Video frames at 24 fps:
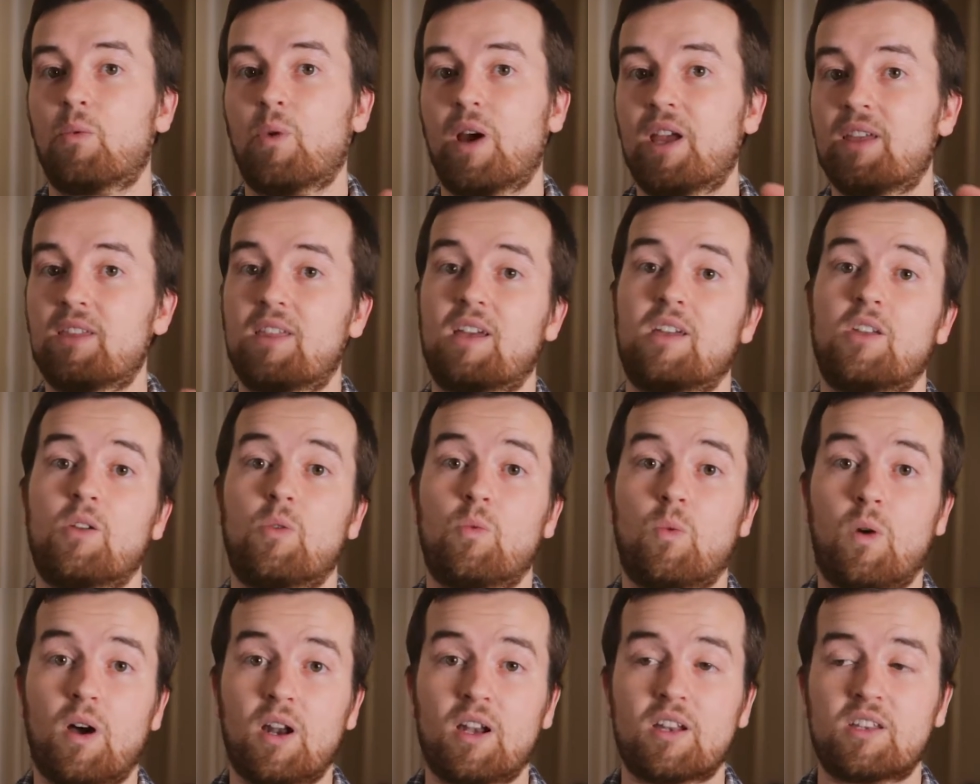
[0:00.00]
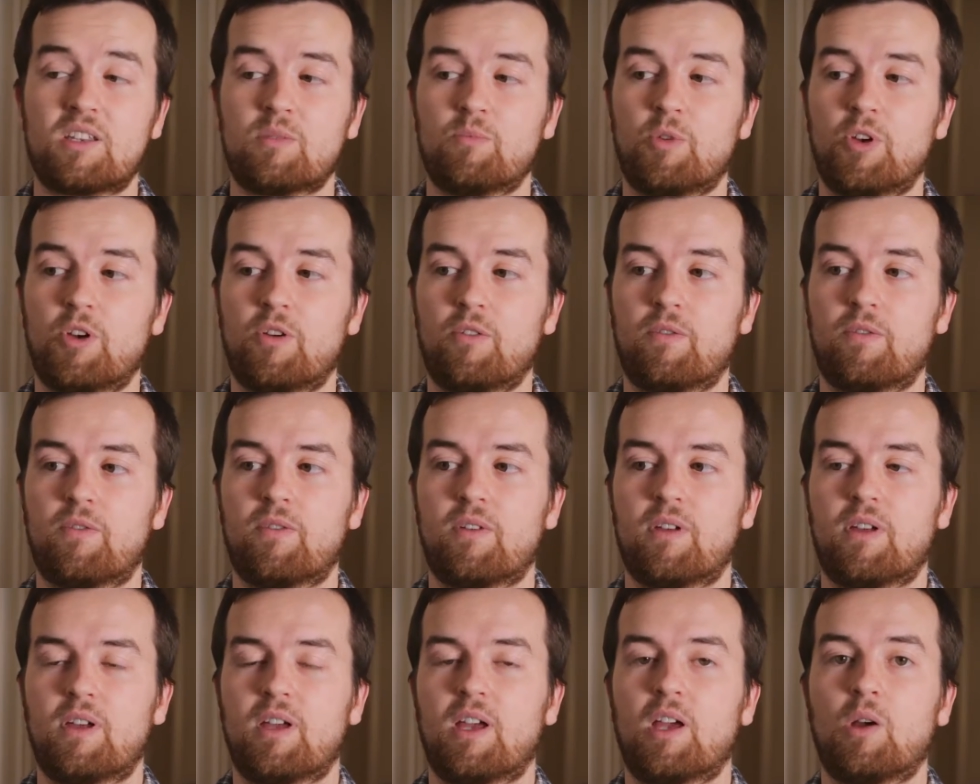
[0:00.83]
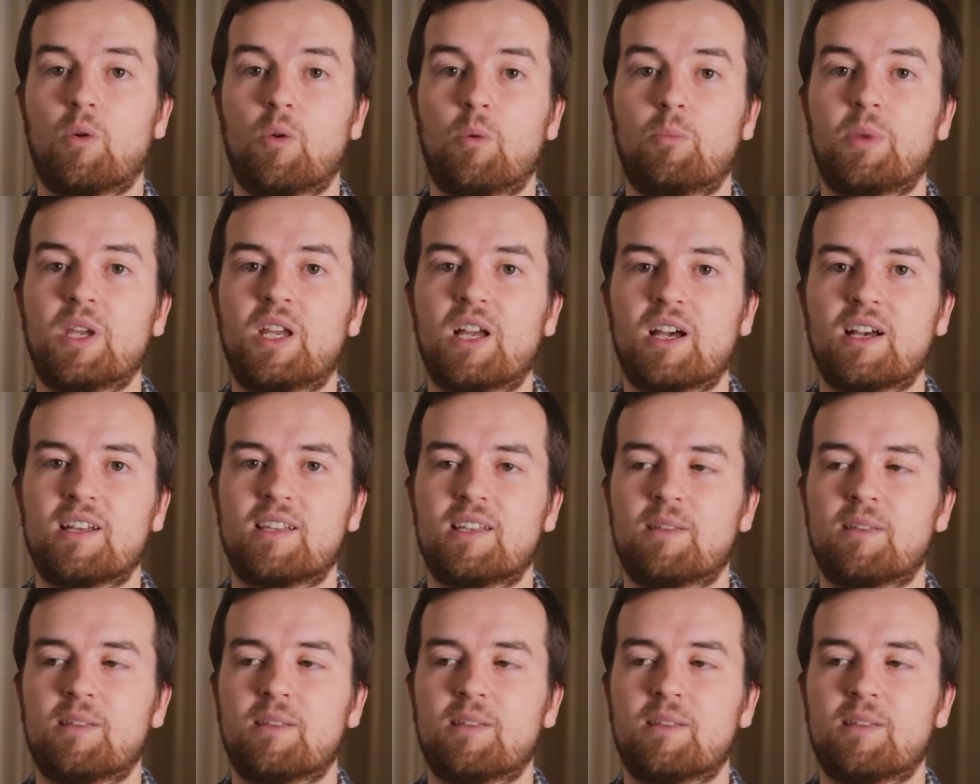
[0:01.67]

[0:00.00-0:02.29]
way that you want it to move. It will be